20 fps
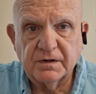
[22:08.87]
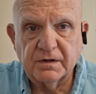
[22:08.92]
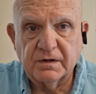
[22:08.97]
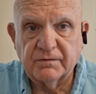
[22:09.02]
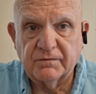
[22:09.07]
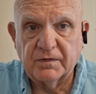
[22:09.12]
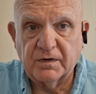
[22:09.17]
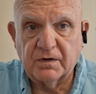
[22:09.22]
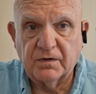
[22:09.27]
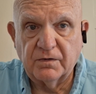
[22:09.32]

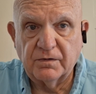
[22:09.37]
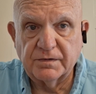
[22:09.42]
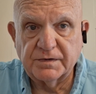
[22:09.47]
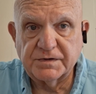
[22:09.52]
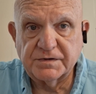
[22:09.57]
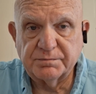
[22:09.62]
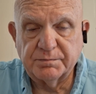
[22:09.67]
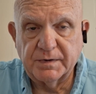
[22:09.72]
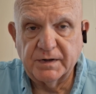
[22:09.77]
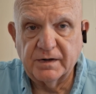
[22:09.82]
of the Holy
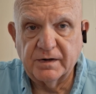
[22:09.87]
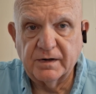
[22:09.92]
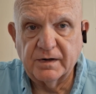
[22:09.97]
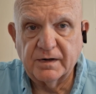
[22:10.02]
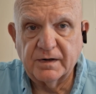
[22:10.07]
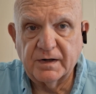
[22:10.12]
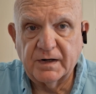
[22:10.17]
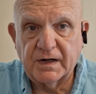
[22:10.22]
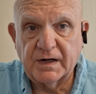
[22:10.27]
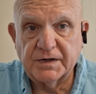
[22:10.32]
Spirit
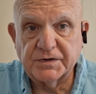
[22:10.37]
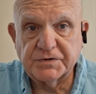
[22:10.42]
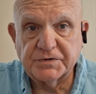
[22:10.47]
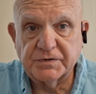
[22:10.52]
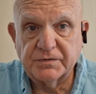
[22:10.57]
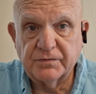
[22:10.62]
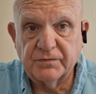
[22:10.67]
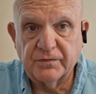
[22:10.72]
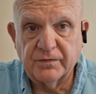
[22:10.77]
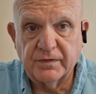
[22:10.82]
as
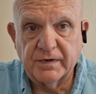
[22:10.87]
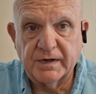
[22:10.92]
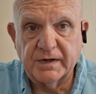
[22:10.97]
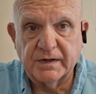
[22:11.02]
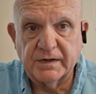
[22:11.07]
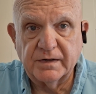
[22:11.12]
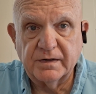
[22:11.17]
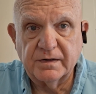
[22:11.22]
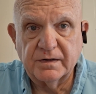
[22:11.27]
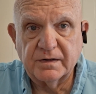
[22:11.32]
you
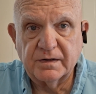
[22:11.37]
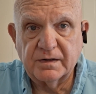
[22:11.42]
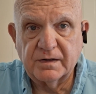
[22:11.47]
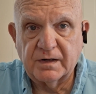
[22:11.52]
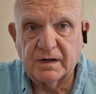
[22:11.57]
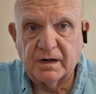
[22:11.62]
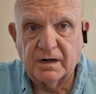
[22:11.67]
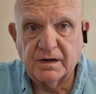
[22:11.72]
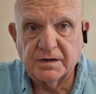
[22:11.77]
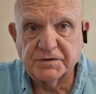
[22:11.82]
read
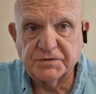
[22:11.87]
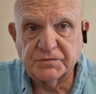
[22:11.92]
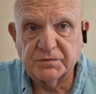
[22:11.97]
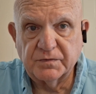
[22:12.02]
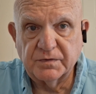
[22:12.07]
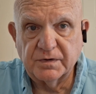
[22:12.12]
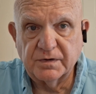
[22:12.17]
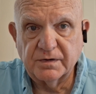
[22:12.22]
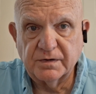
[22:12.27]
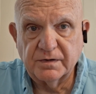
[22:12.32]
God's
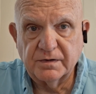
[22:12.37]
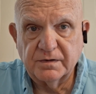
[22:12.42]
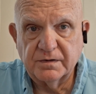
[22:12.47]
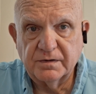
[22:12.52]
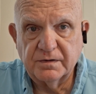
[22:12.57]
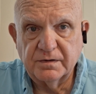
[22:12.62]
Word.